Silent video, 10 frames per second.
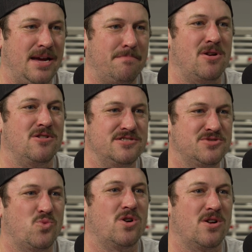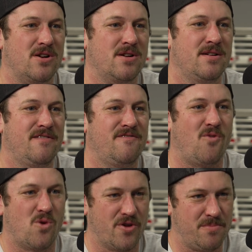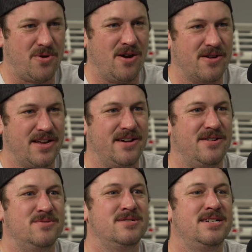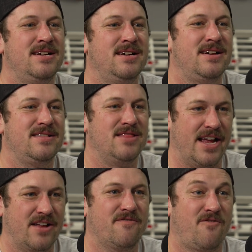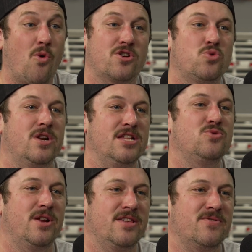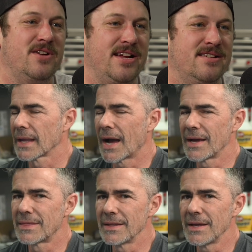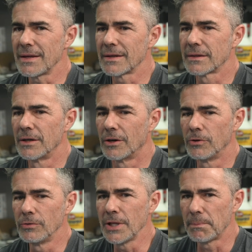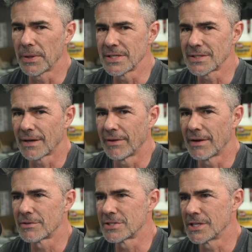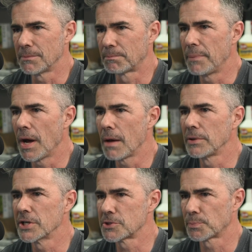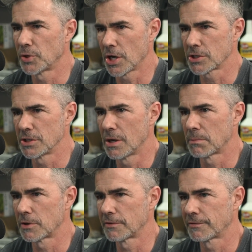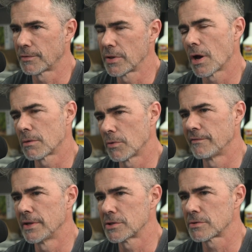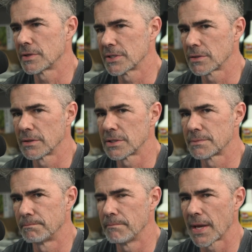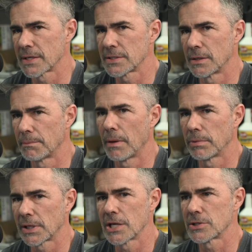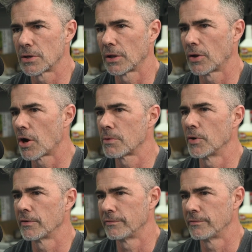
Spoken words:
numbers were for the Bronco, like for 2023. I think the only place I've ever seen publish production numbers for the automotive industry is this magazine and publication called Automotive